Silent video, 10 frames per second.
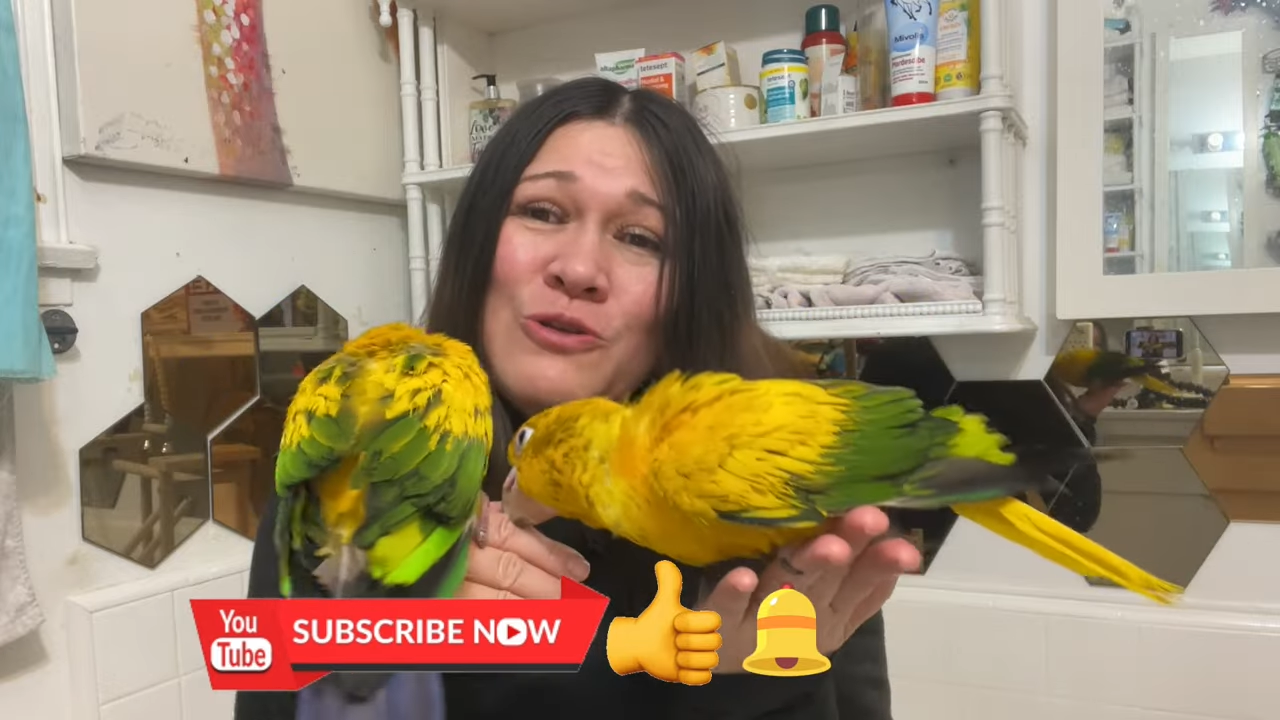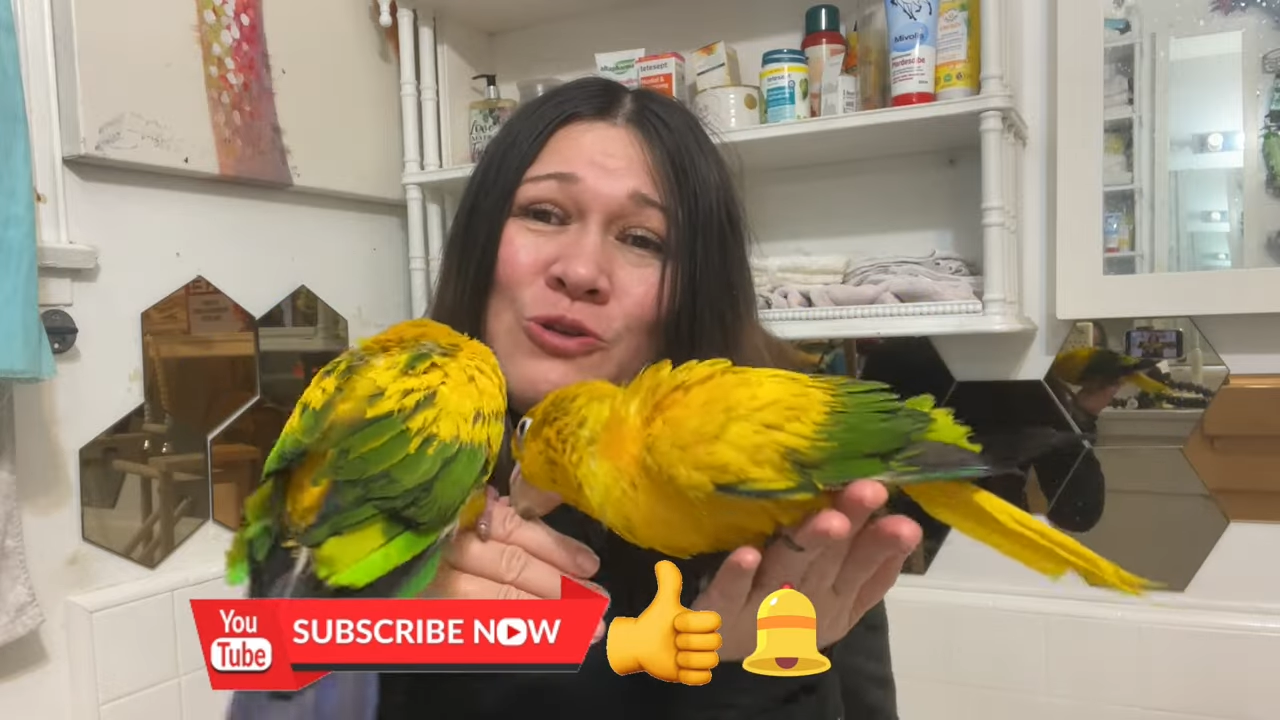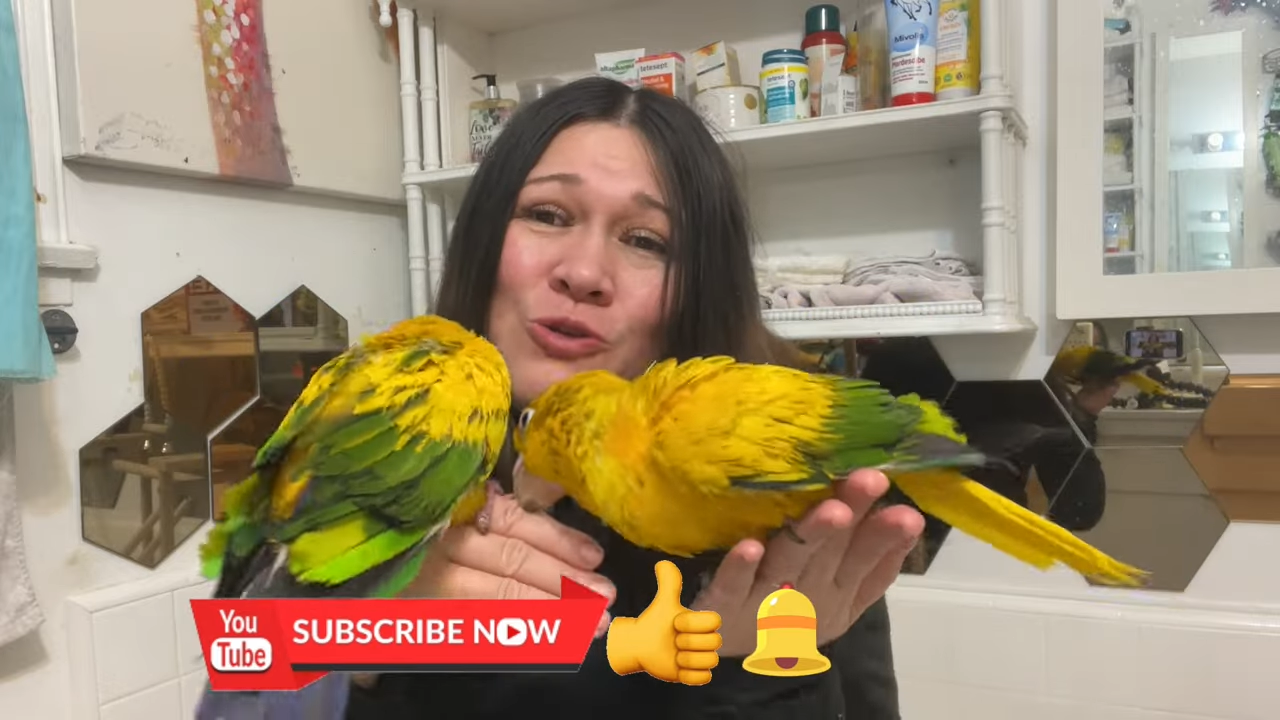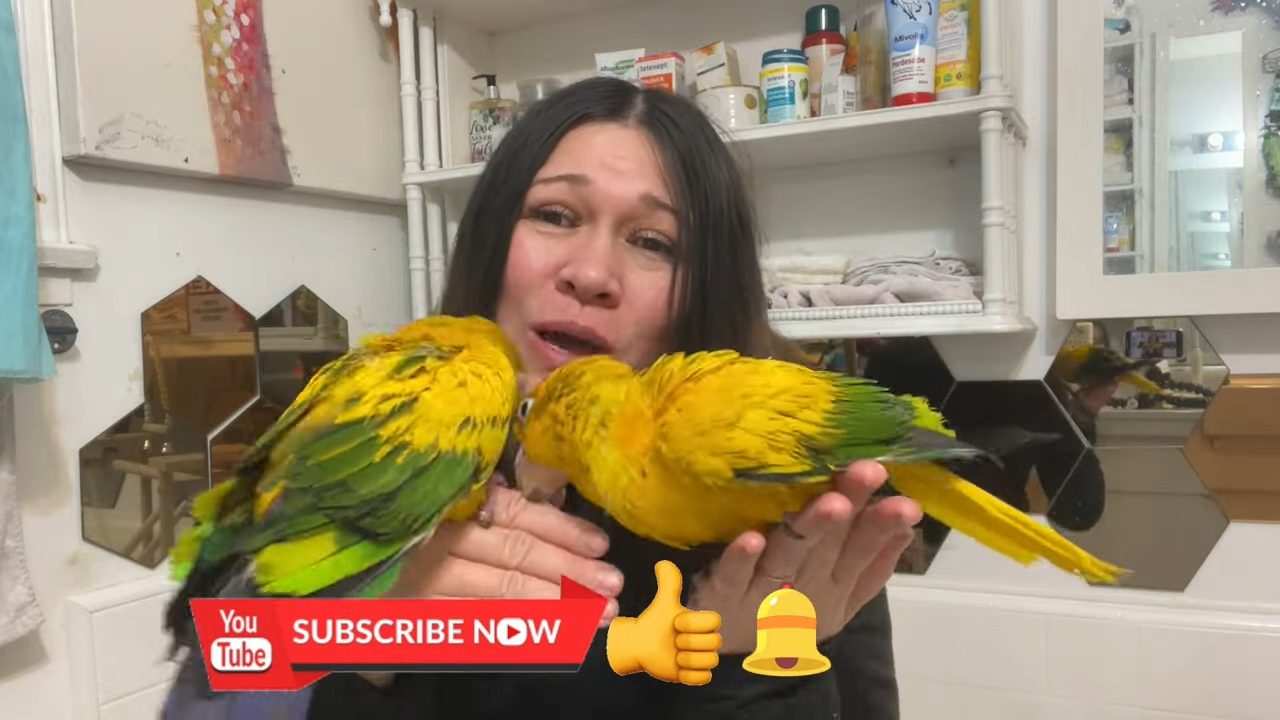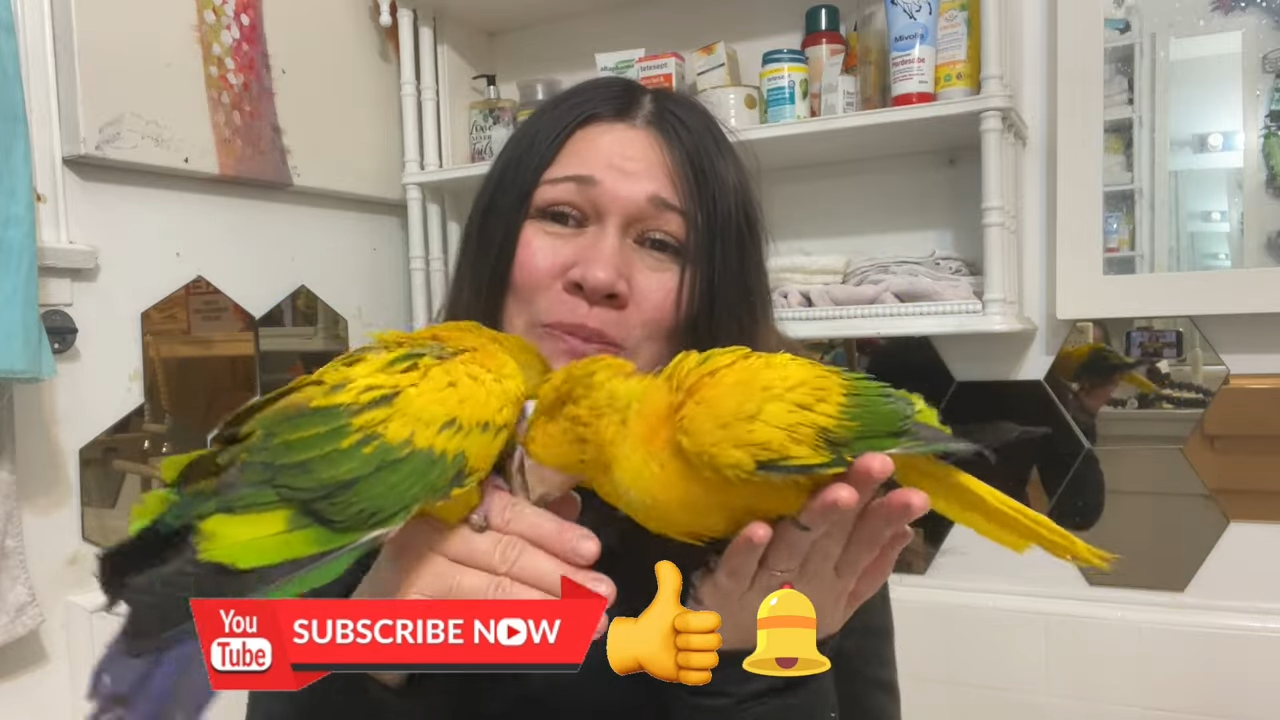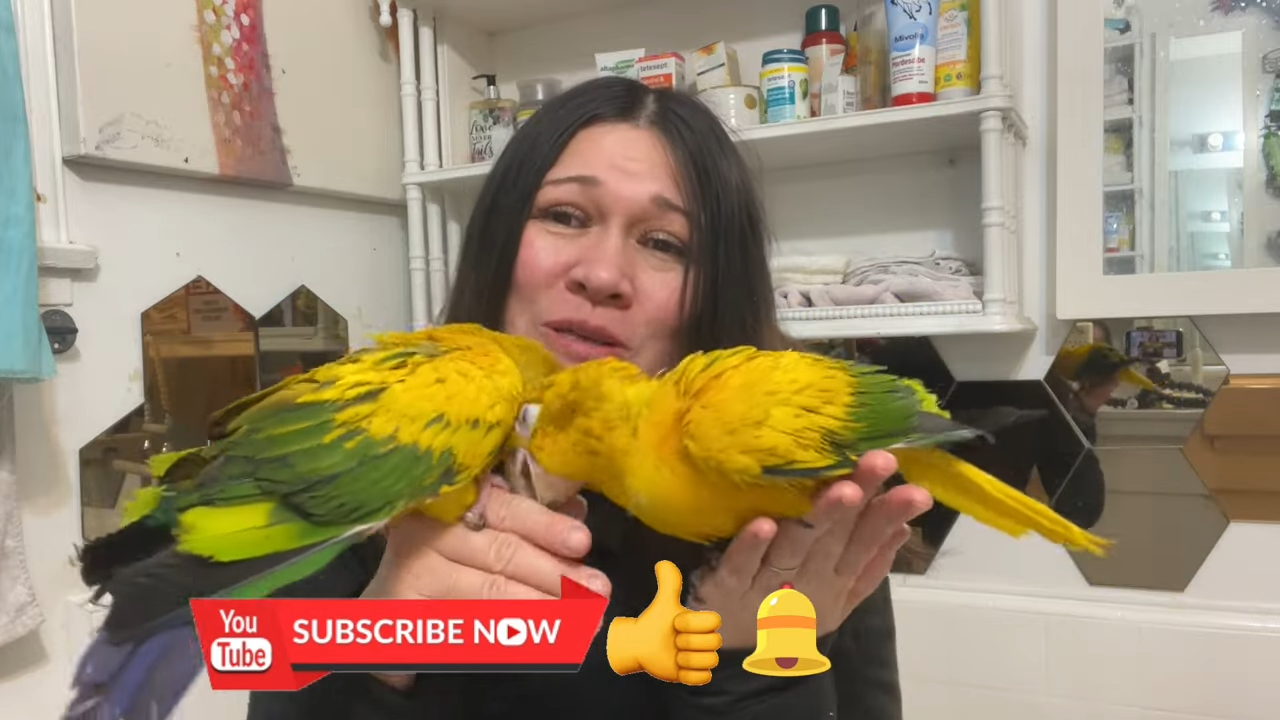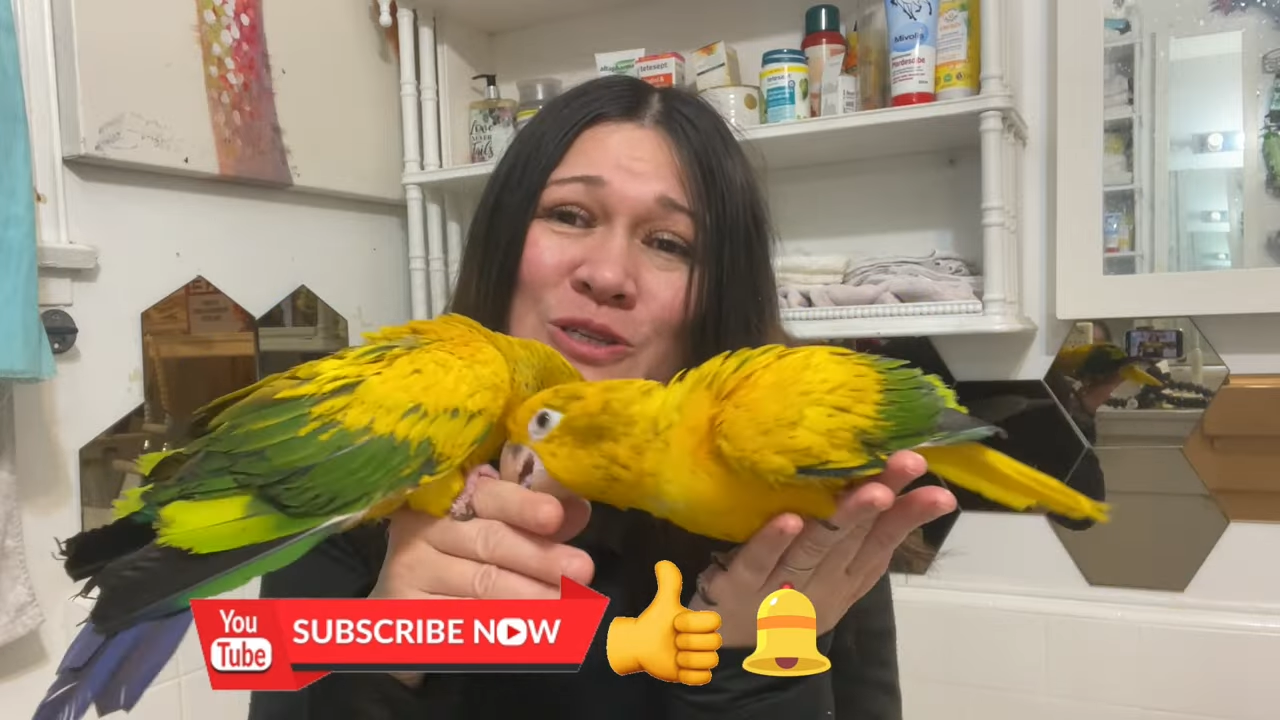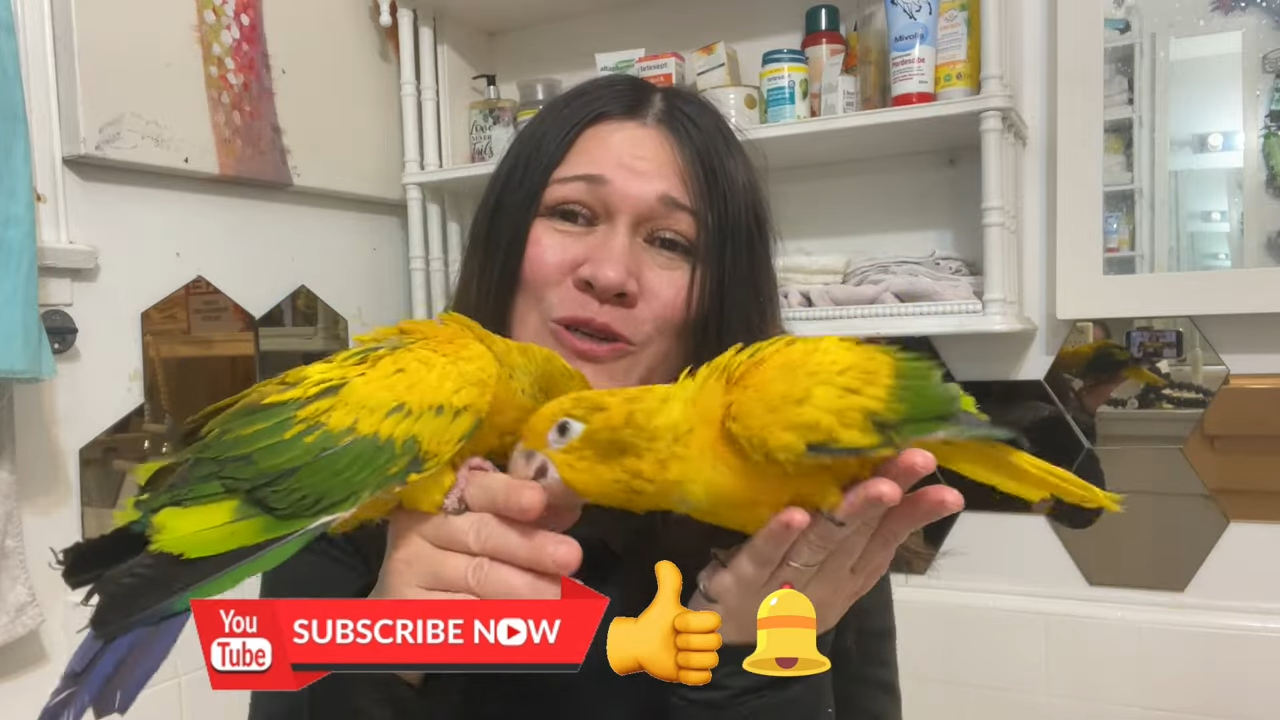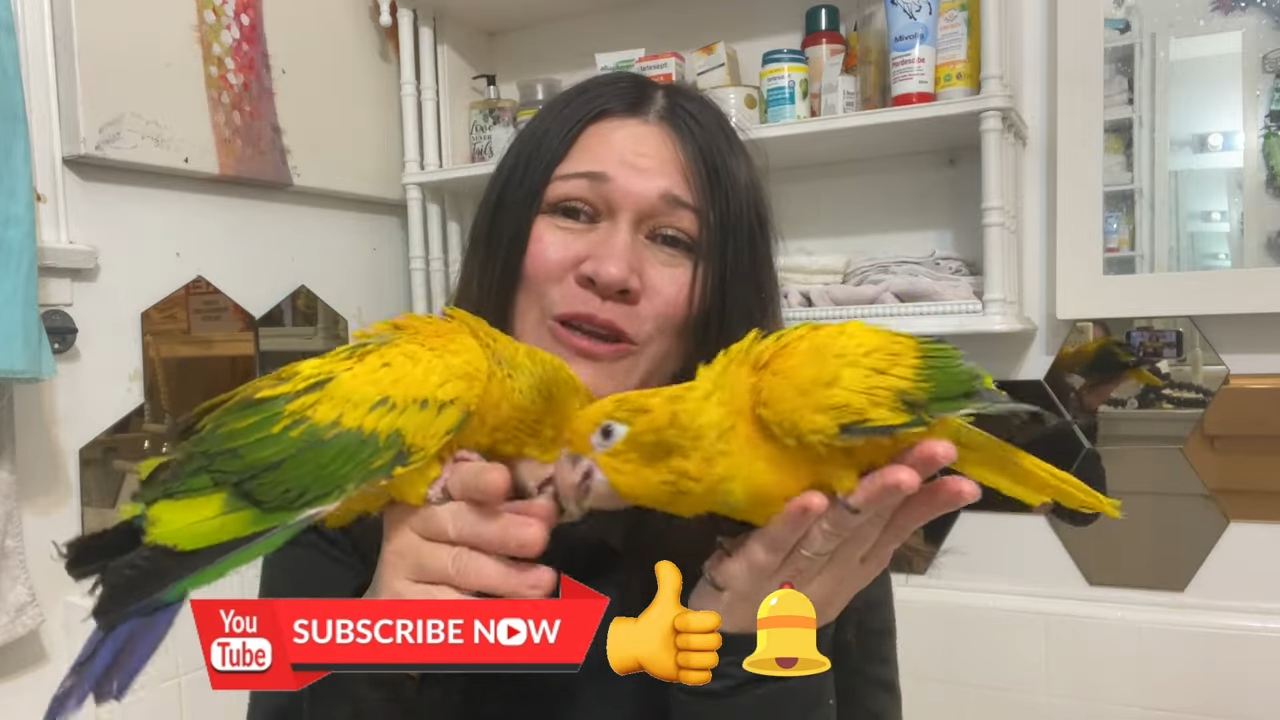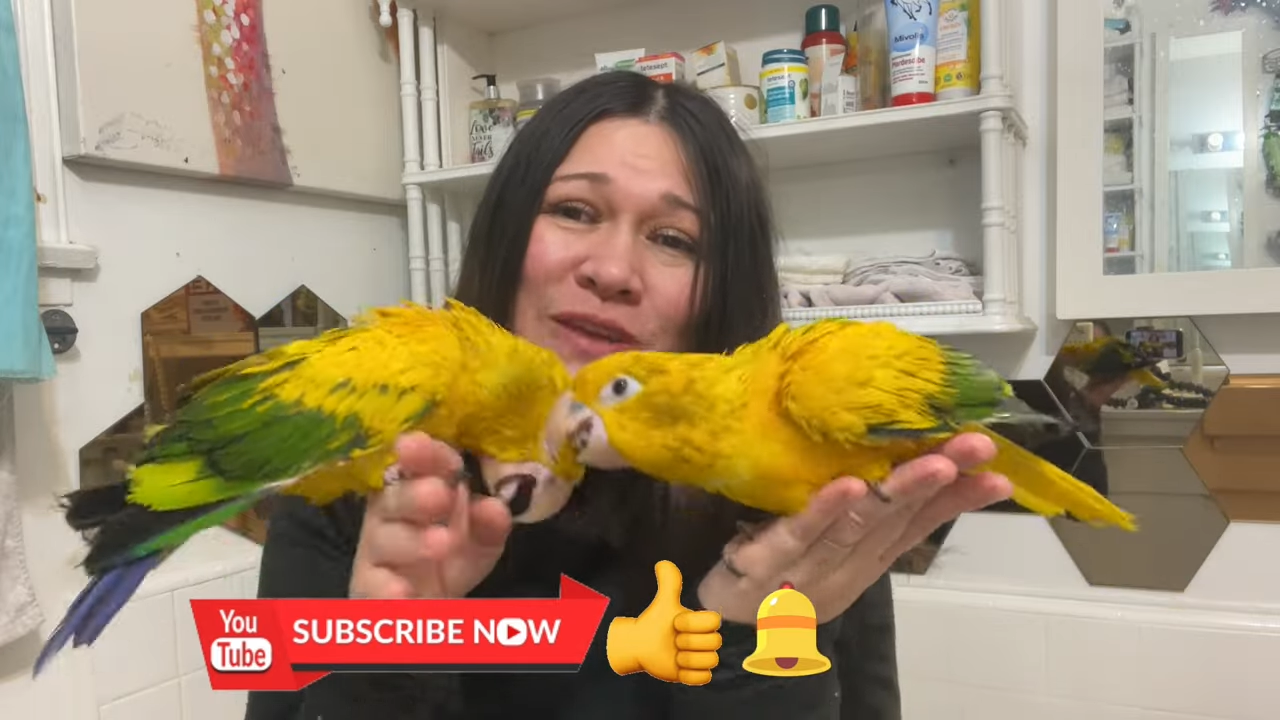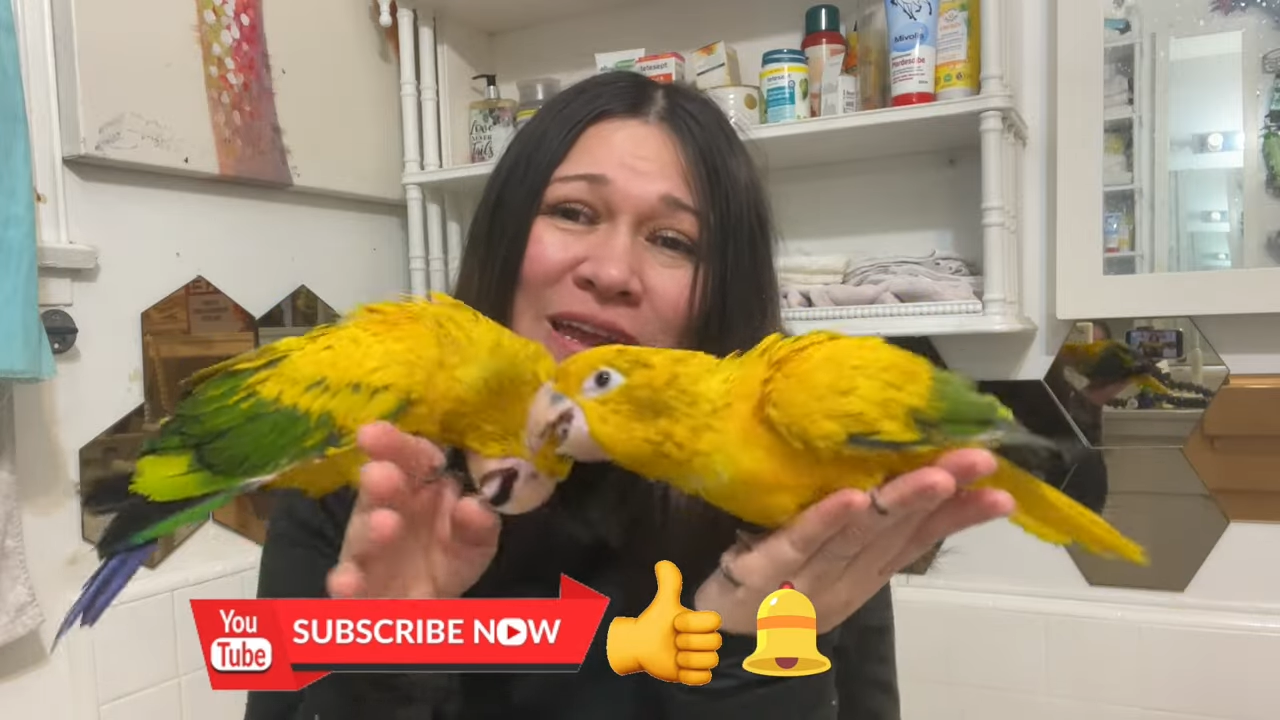a new episode of